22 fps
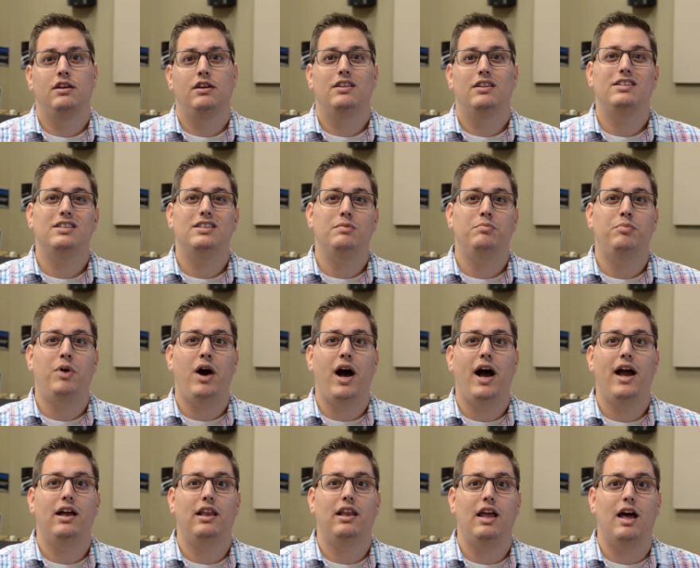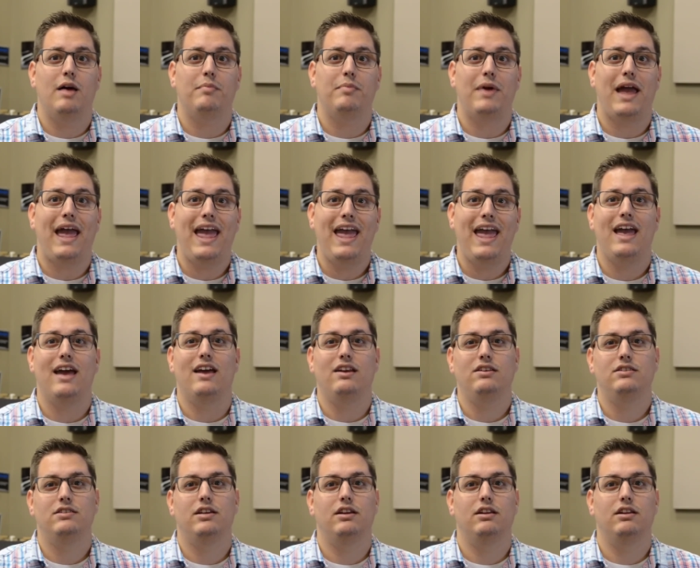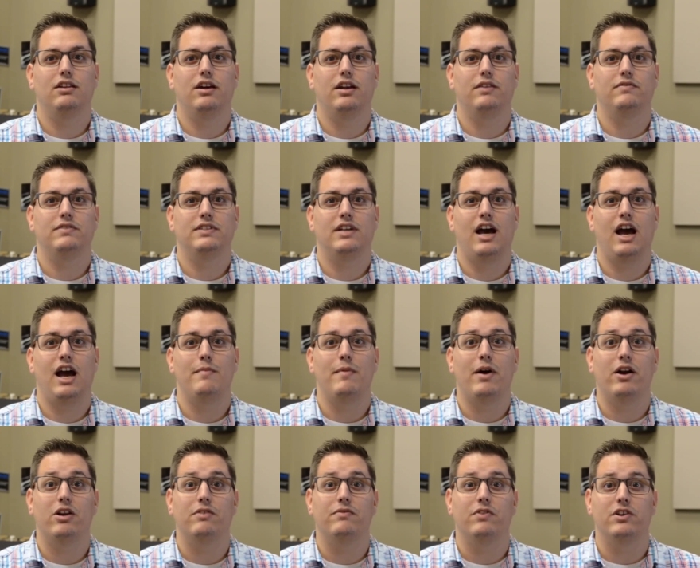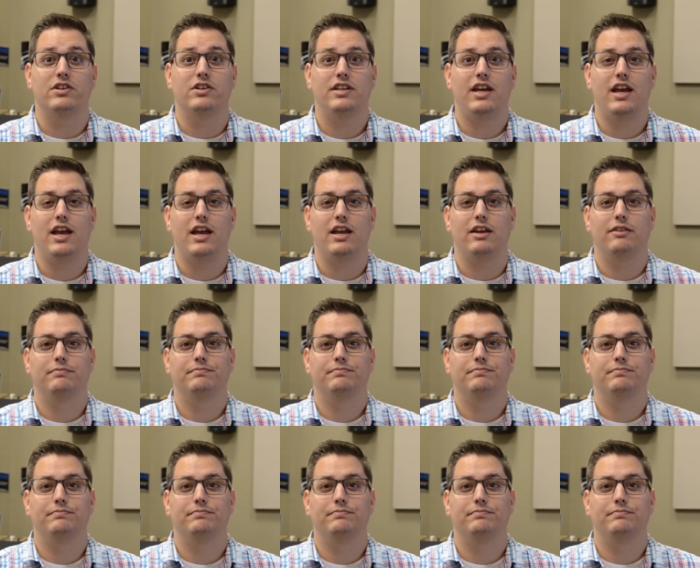This can pile up and take a lot of time out of our day.